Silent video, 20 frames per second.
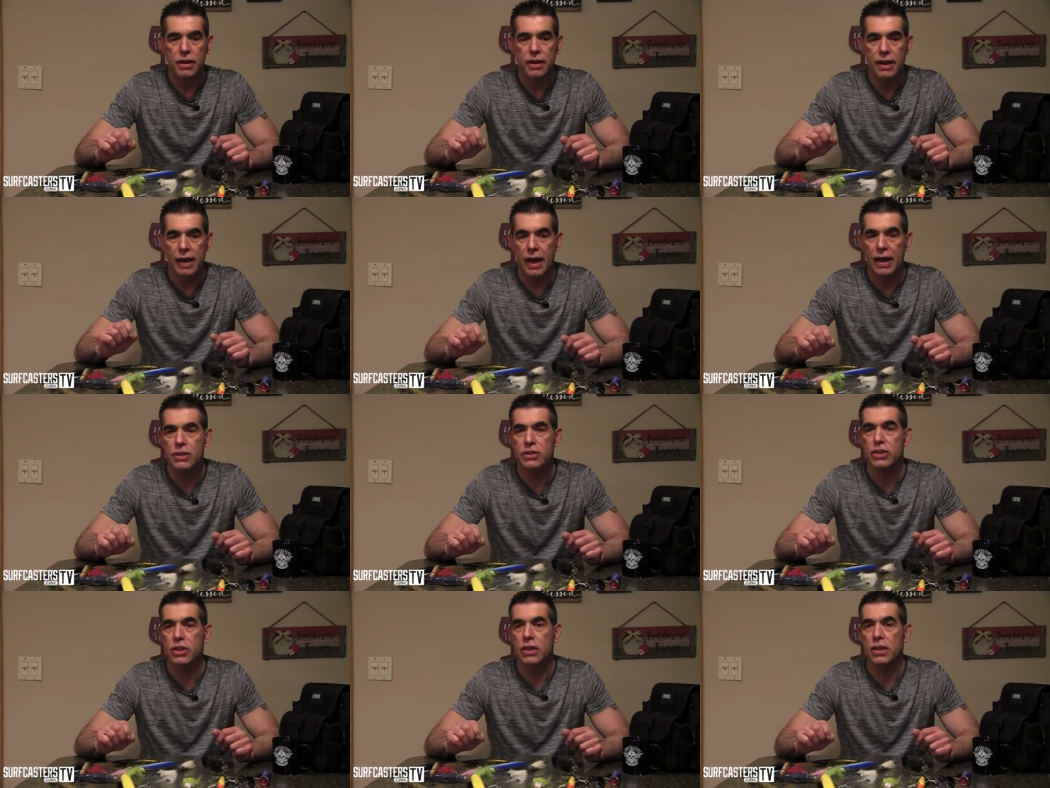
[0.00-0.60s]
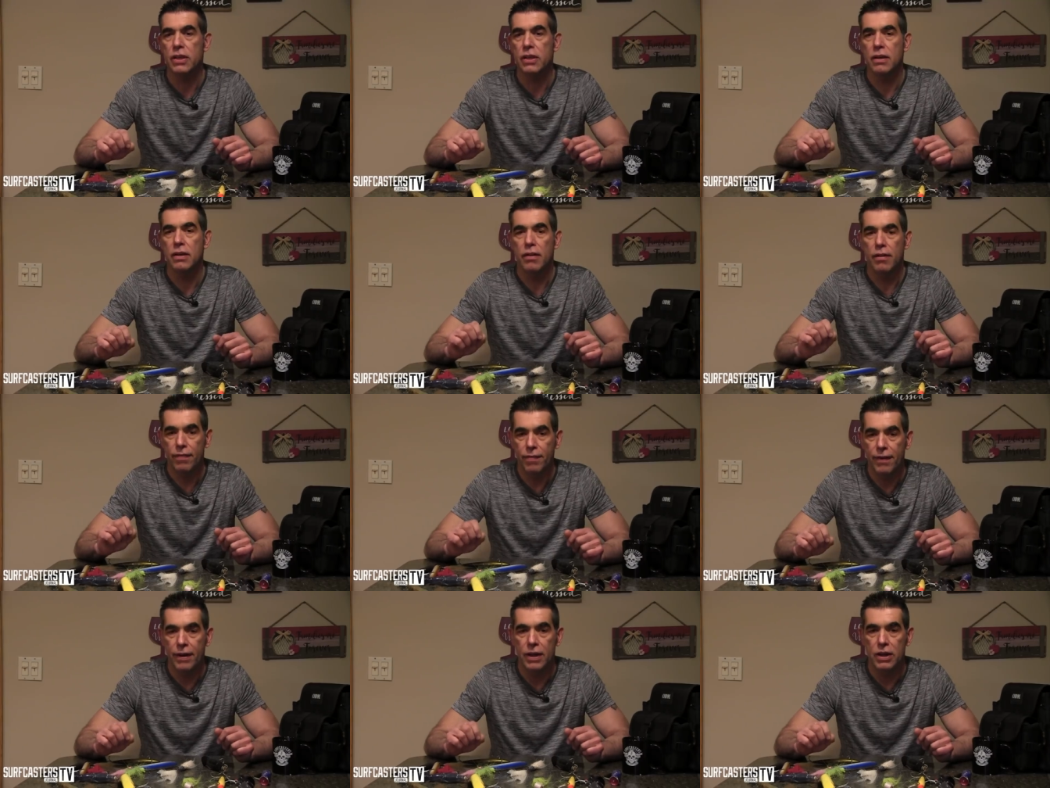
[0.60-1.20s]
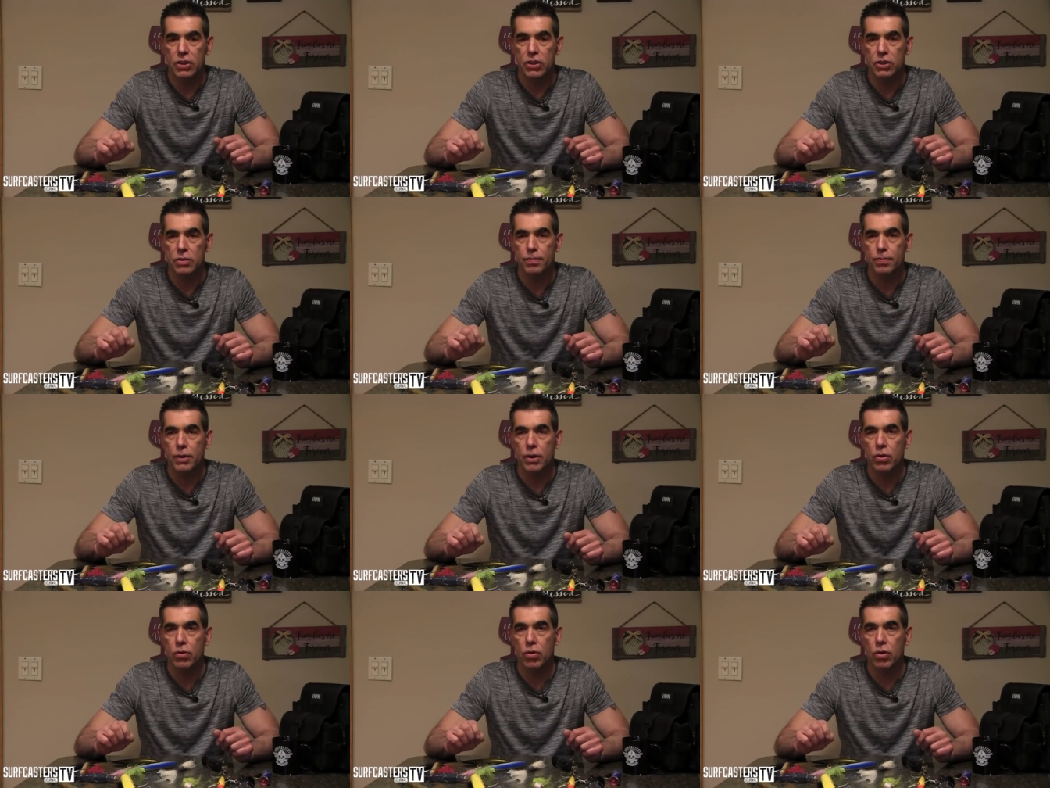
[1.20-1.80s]
catching fish
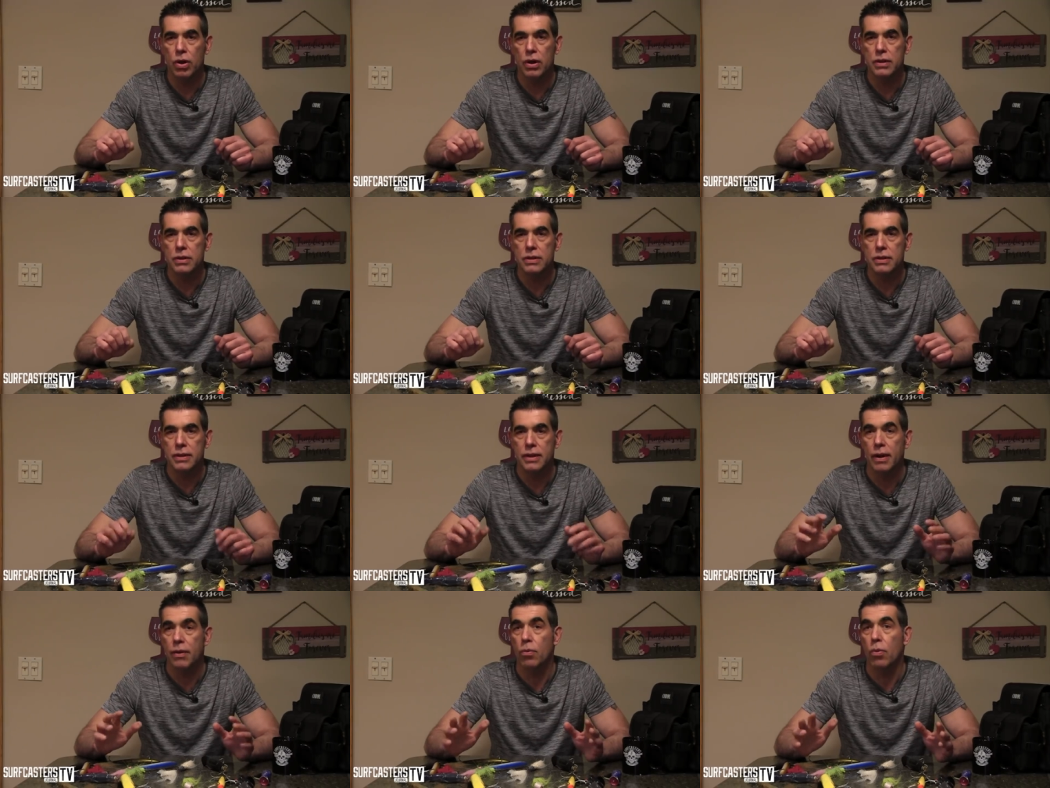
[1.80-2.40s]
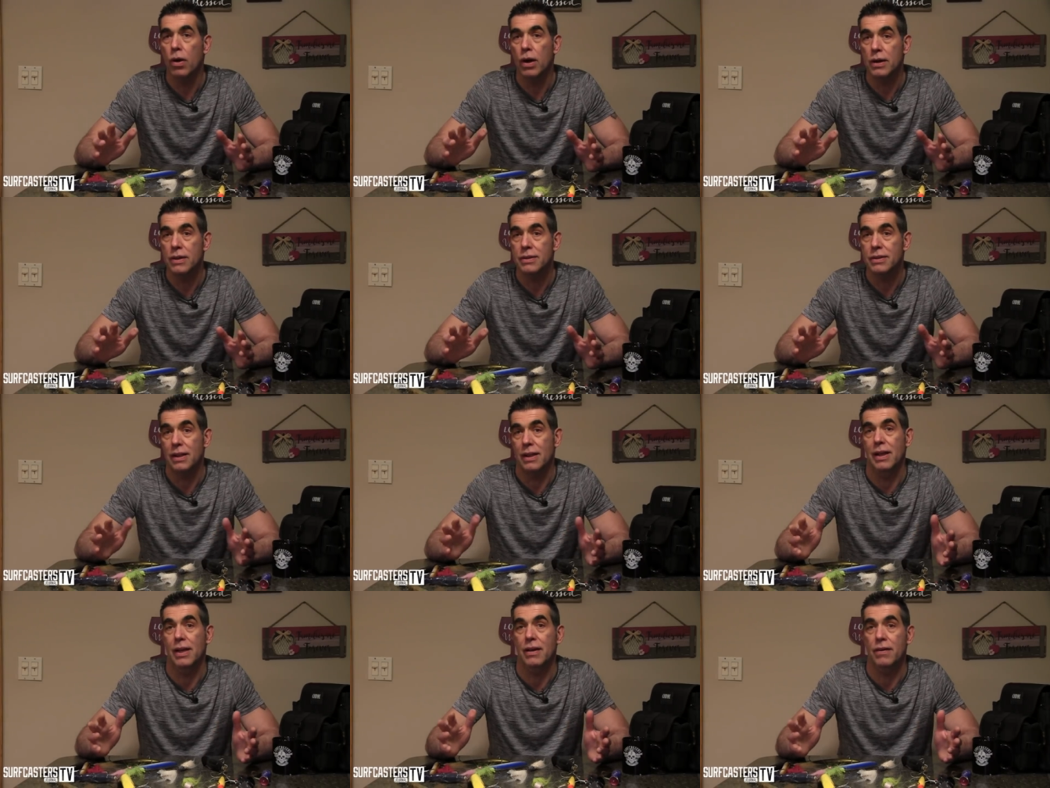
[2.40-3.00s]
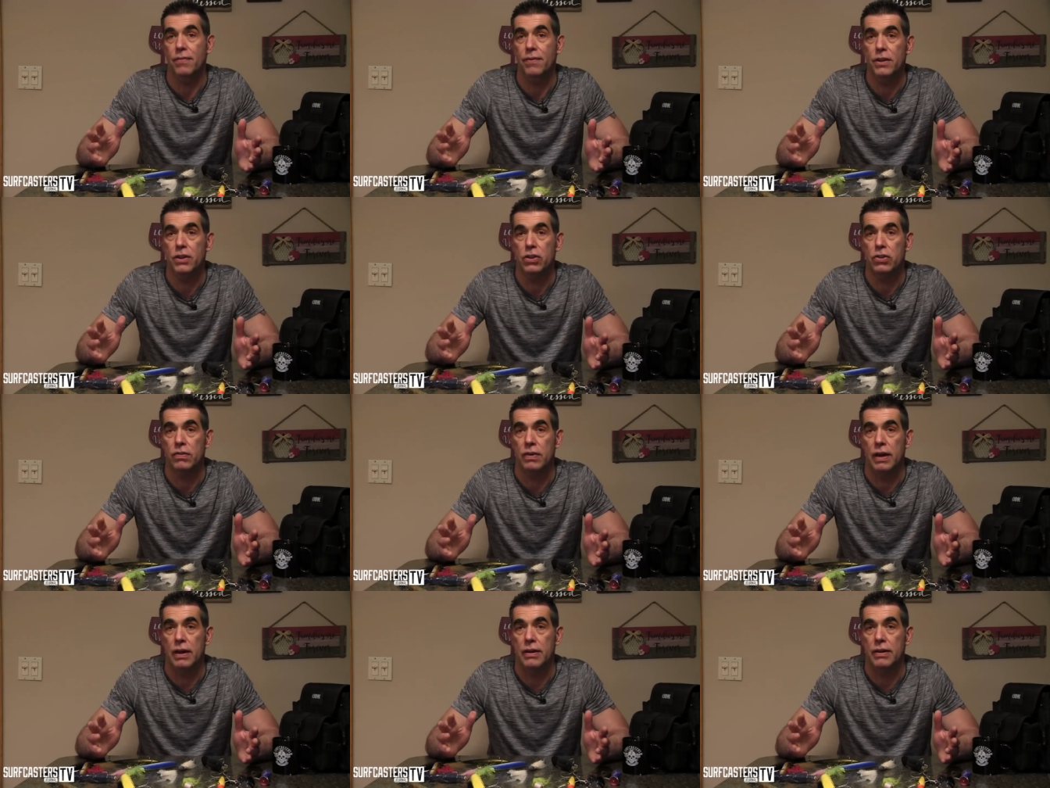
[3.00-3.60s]
because there was a lot of fish
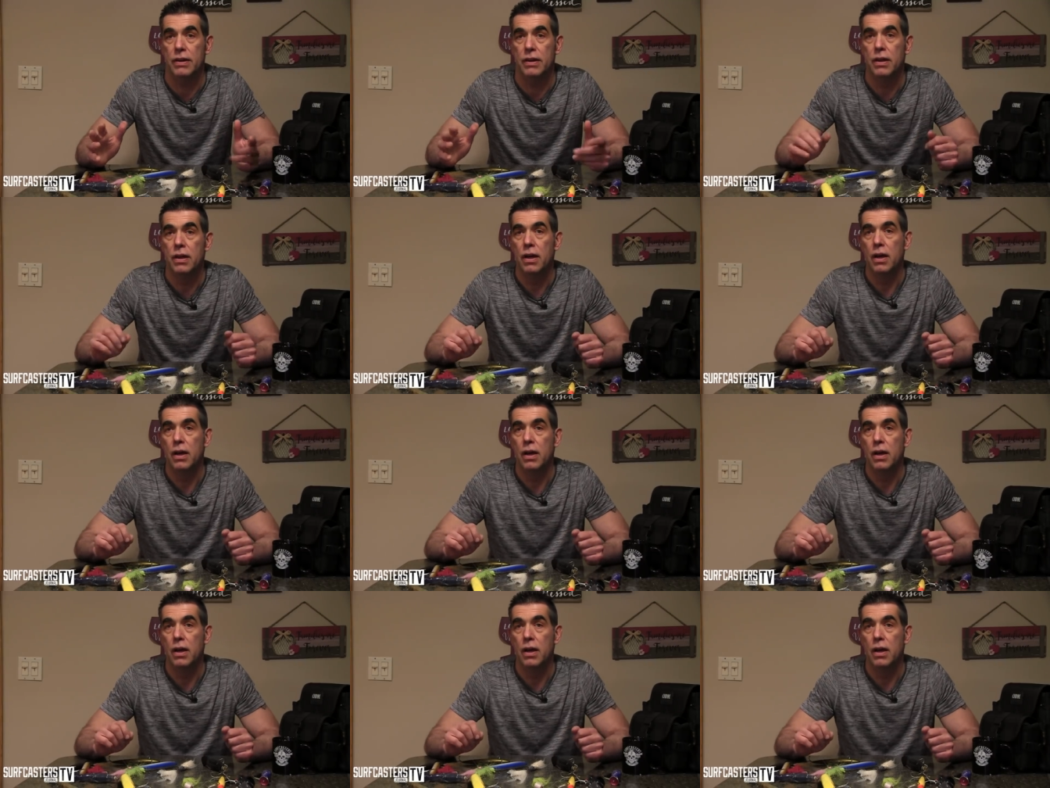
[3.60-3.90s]
around.